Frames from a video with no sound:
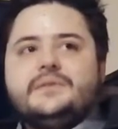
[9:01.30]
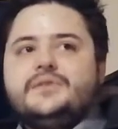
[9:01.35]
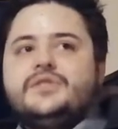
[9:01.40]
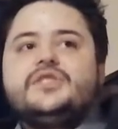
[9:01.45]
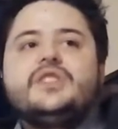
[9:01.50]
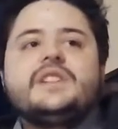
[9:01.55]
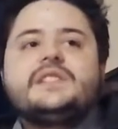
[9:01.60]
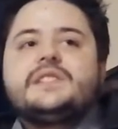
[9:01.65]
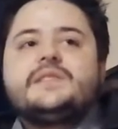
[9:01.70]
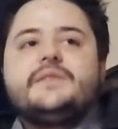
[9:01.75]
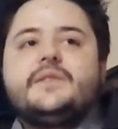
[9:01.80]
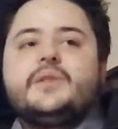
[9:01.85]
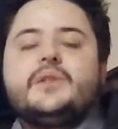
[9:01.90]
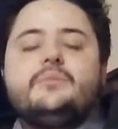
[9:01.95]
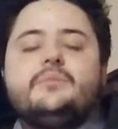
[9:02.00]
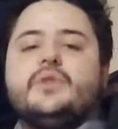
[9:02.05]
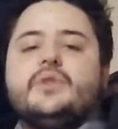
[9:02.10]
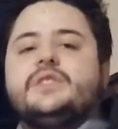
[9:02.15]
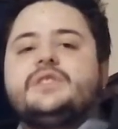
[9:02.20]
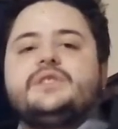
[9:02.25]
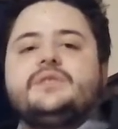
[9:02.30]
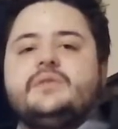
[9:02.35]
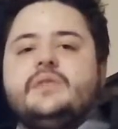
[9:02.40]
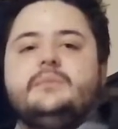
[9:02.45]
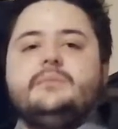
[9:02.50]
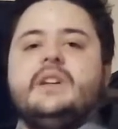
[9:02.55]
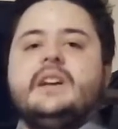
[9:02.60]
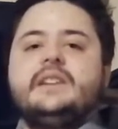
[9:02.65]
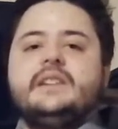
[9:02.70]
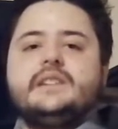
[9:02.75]
just for a more
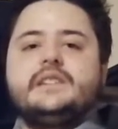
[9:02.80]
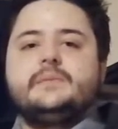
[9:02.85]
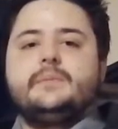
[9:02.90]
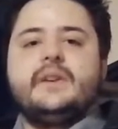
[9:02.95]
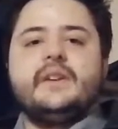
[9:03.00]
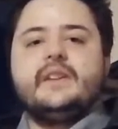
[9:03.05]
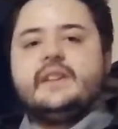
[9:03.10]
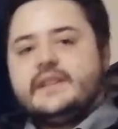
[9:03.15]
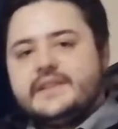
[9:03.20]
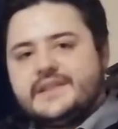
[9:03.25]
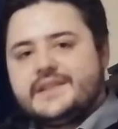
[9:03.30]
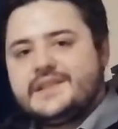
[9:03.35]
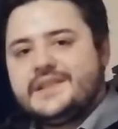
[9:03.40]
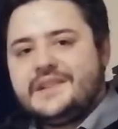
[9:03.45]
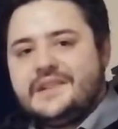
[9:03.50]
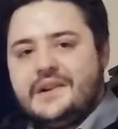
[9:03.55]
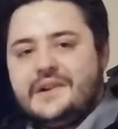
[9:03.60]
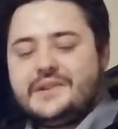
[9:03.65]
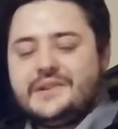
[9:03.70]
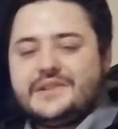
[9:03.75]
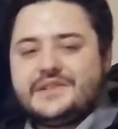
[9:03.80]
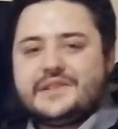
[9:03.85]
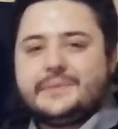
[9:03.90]
streamlined experience on our